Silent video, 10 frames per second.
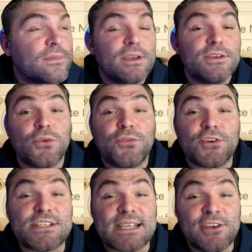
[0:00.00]
So for
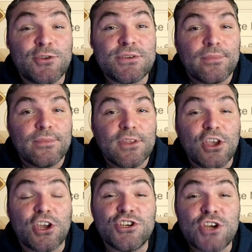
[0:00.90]
skills, you
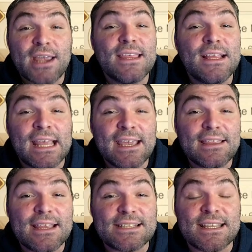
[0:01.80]
can check the link
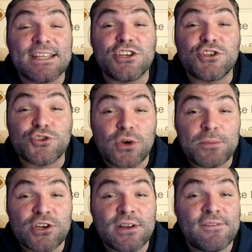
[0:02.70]
that's in the
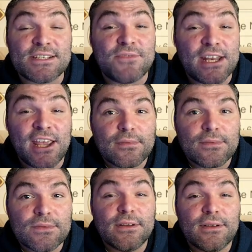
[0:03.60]
description of this video.
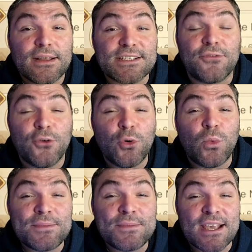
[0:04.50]
So it's a full
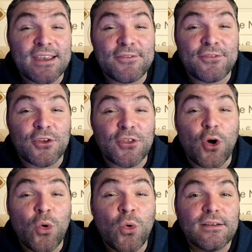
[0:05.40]
website for the
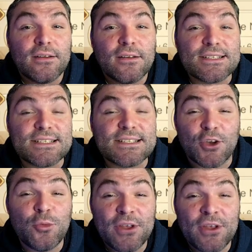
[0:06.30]
whole skill
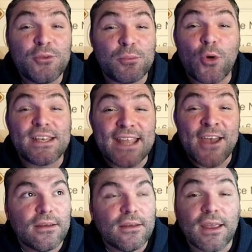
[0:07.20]
build broken
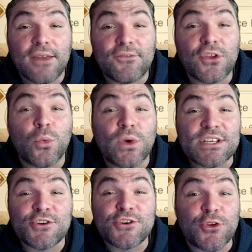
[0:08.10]
down. And for the
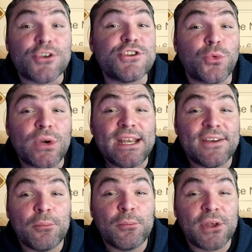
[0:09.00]
wizard, there's 3
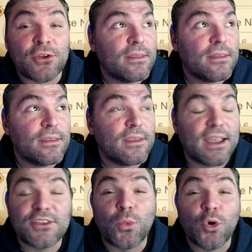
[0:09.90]
different builds. You got
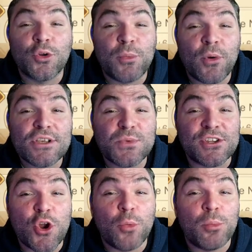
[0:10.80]
the world boss with
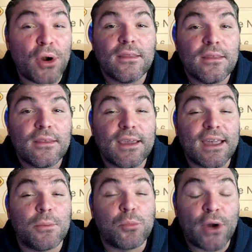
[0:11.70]
no break, you got
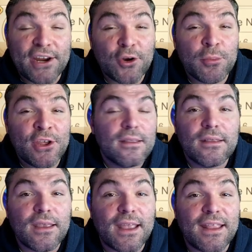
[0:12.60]
the breaker build,
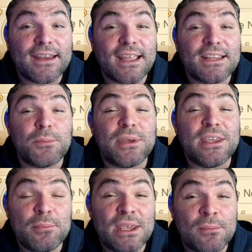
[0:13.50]
and then you got the
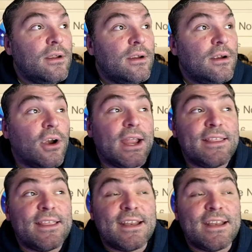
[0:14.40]
PvP build. All right, and
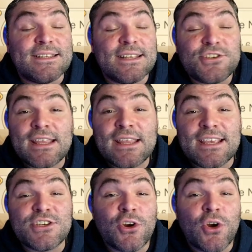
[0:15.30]
then additionally, these are
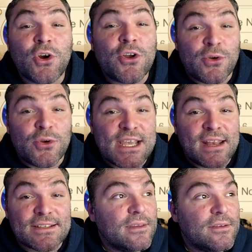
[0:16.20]
your auto
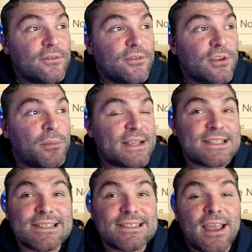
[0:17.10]
settings for the best
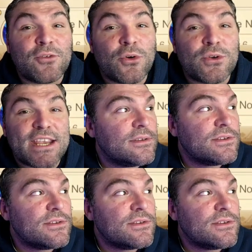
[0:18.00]
in slot rotation.